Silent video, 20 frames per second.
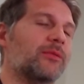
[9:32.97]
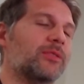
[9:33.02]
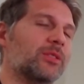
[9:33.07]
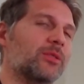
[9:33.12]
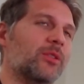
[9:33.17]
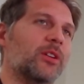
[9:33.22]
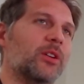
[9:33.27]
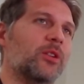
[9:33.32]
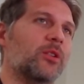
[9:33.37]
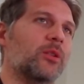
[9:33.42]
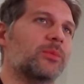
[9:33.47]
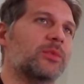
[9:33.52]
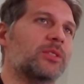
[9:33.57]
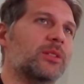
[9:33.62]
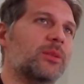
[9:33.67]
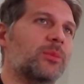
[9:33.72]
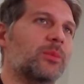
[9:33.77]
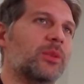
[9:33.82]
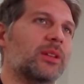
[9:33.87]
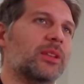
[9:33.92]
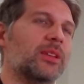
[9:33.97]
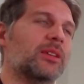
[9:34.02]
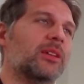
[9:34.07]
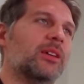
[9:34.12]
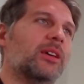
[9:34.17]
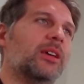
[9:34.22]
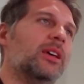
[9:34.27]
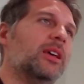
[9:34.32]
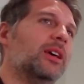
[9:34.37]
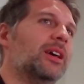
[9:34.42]
So I go up to somebody,
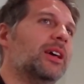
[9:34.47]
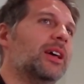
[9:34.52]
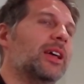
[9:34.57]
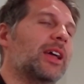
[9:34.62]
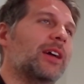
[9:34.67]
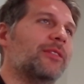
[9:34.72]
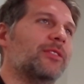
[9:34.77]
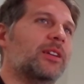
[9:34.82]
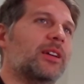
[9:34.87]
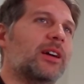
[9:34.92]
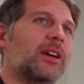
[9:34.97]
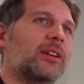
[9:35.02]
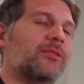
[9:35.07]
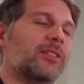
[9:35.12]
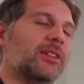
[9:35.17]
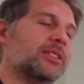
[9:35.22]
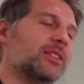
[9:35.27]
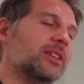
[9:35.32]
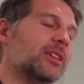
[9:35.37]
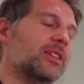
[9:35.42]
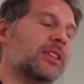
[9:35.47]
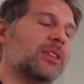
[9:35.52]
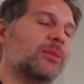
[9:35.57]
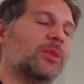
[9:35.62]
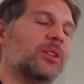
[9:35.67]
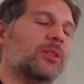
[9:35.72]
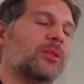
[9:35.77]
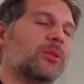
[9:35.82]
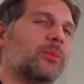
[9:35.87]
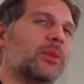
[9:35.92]
have a knife, I say, give
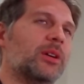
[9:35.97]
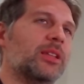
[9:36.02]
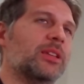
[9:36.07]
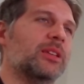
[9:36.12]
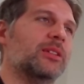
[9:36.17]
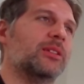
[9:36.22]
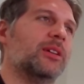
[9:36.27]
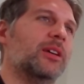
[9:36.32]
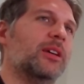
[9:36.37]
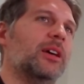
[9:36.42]
me your money.